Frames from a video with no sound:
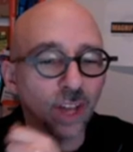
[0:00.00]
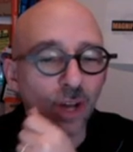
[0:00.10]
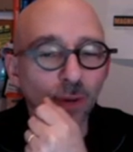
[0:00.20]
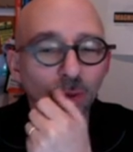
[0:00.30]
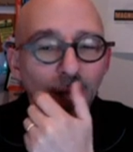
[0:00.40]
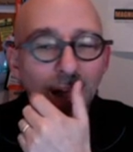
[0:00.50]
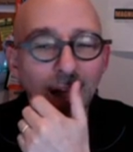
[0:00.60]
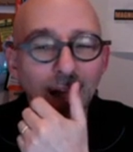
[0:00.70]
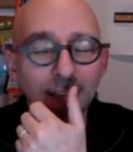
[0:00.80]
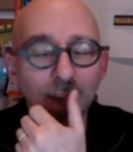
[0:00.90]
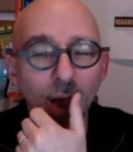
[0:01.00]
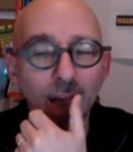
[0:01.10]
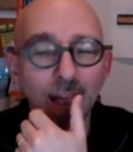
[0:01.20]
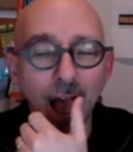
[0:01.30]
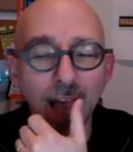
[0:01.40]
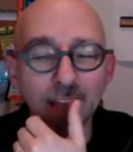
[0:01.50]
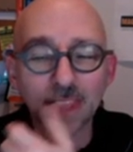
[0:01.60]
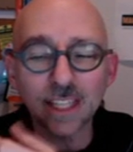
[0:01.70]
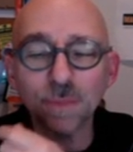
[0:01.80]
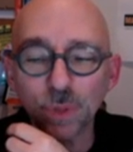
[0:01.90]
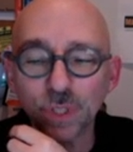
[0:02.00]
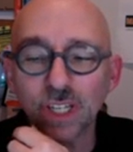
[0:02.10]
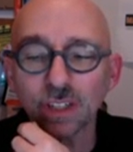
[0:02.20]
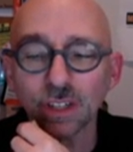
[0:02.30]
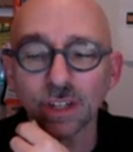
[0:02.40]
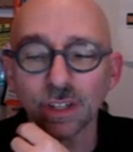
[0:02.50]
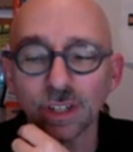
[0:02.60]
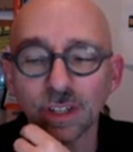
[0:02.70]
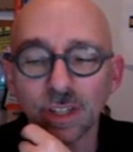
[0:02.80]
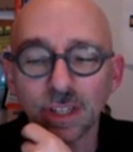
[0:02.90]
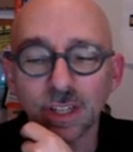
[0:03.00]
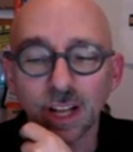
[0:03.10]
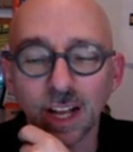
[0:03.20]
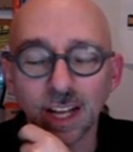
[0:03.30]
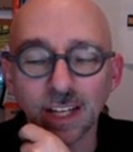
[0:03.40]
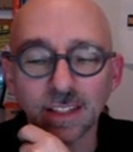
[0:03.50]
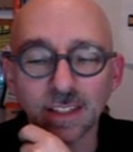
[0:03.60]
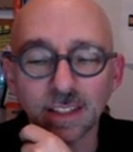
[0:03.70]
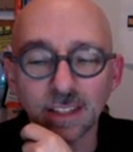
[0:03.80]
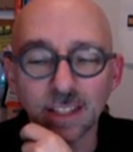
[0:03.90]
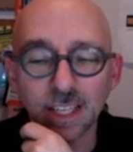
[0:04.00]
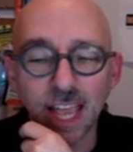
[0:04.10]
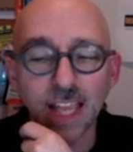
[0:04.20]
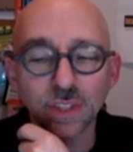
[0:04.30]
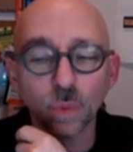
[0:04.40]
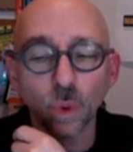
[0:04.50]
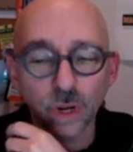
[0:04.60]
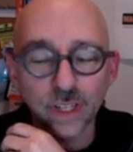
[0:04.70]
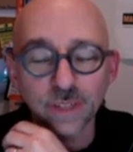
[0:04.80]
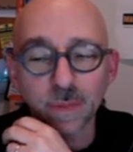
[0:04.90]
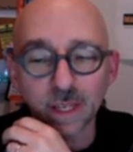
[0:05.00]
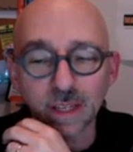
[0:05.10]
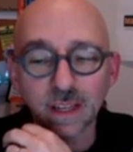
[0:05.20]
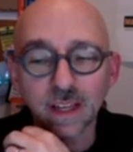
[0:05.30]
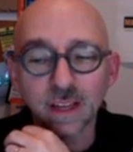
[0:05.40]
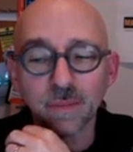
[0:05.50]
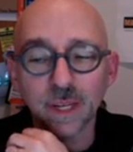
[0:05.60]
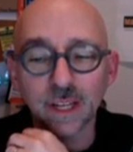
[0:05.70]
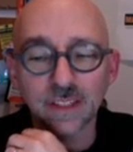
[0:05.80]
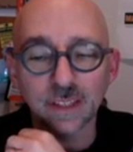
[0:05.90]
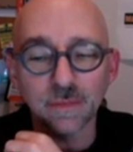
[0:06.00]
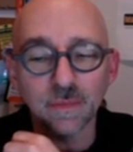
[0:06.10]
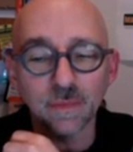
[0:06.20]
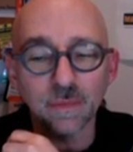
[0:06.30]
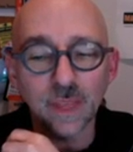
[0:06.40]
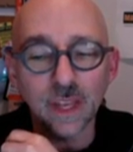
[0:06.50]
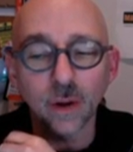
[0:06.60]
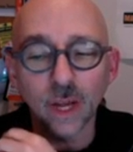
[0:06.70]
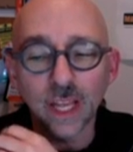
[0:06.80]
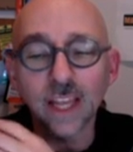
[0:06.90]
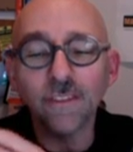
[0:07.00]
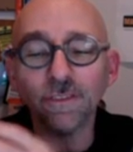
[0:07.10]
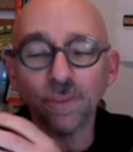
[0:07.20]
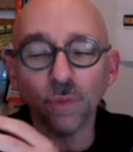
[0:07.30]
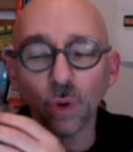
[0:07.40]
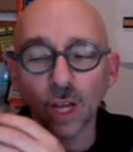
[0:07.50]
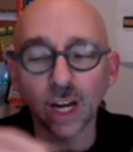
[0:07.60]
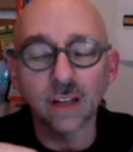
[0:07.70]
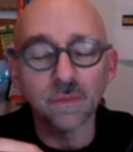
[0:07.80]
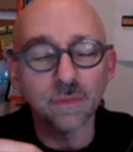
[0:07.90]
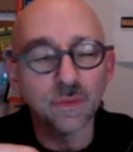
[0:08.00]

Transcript: So I this particular case worries me because if we're gonna